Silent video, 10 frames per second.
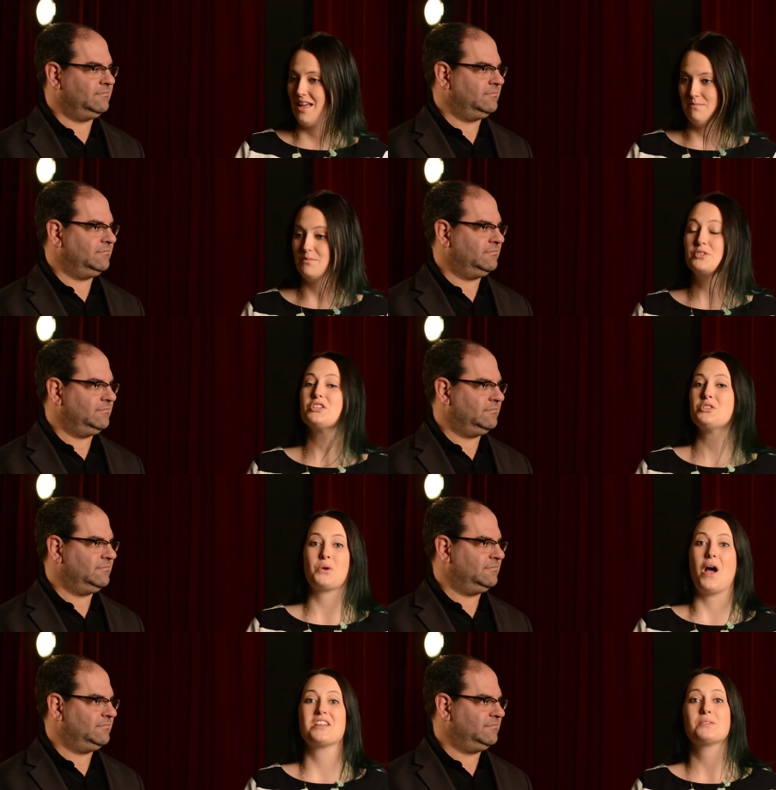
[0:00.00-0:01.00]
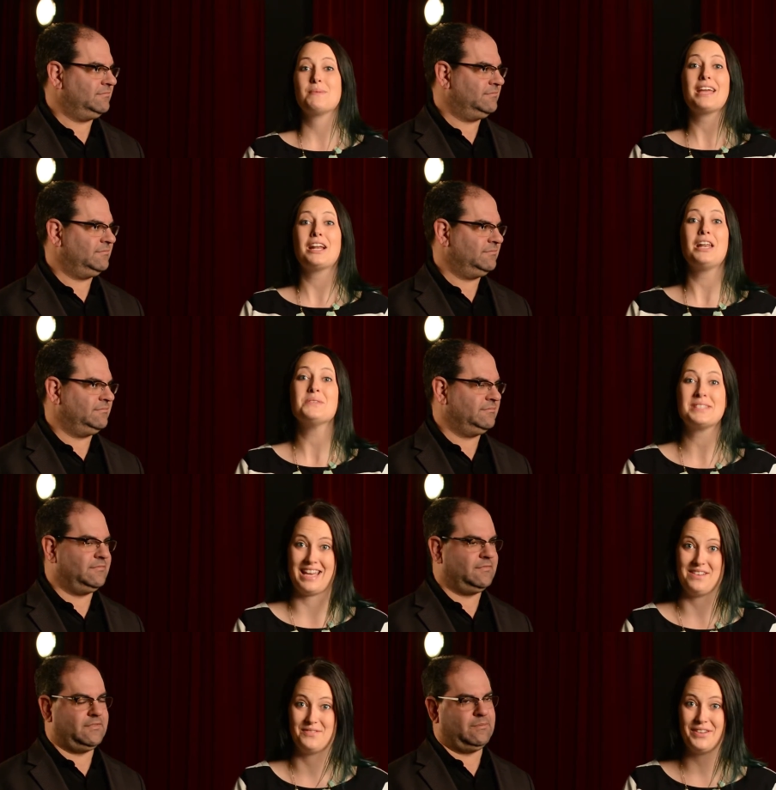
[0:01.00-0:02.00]
Speaker 1: I'm just trying to be
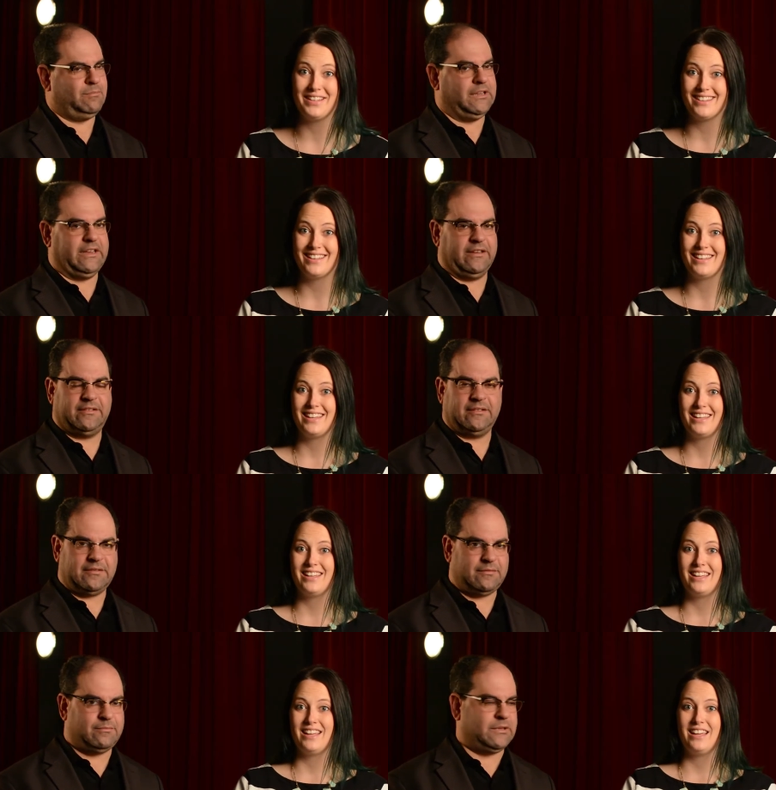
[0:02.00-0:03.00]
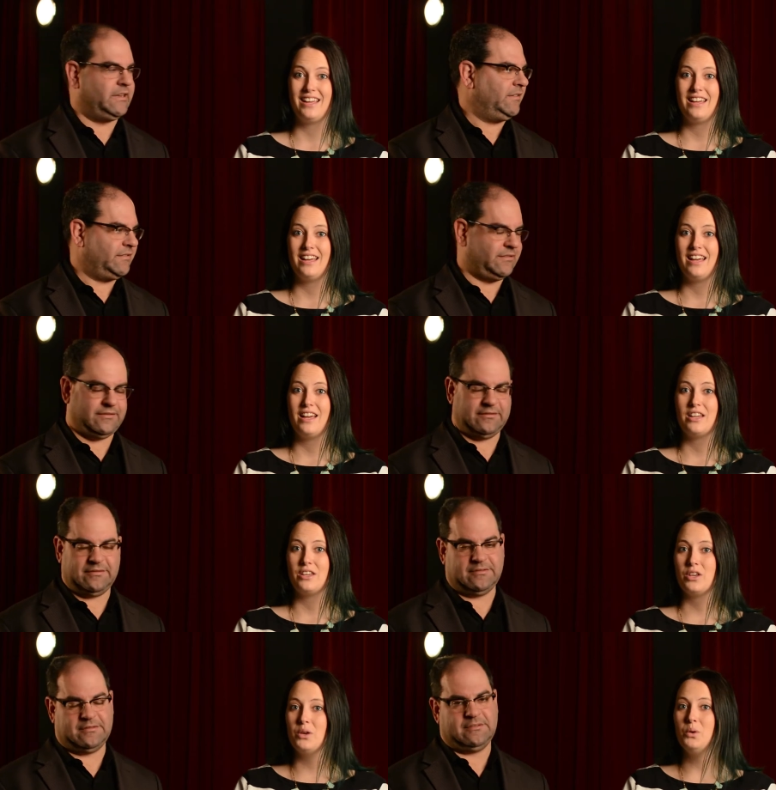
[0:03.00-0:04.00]
inclusive. Please, please.
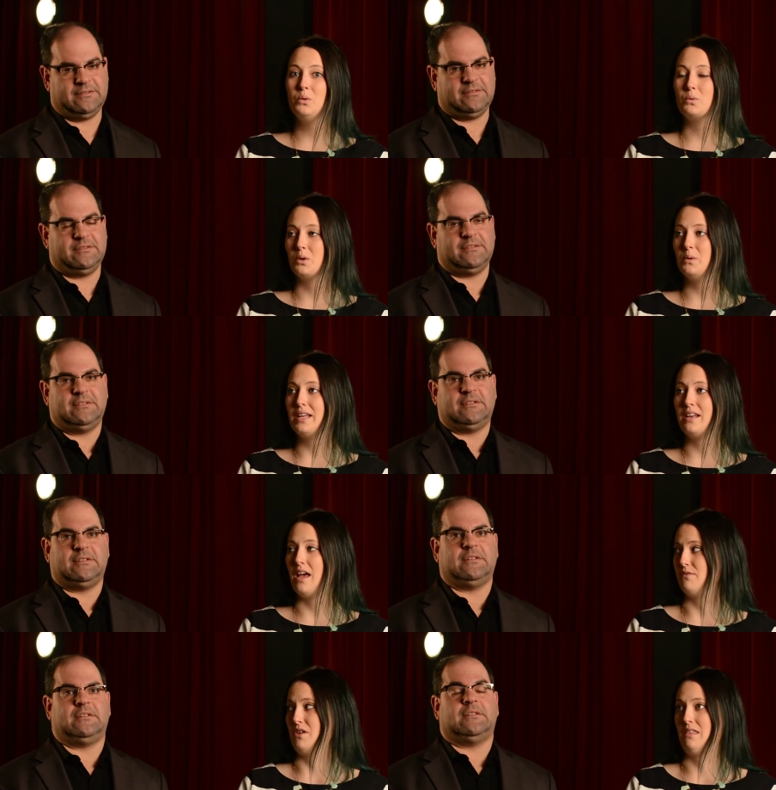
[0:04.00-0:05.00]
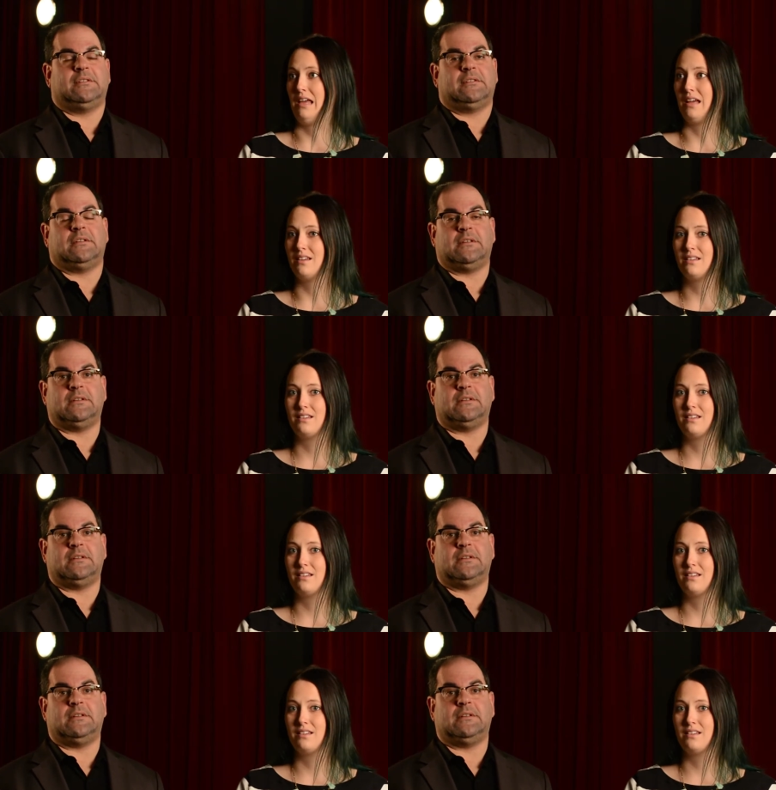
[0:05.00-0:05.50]
You ruin everything.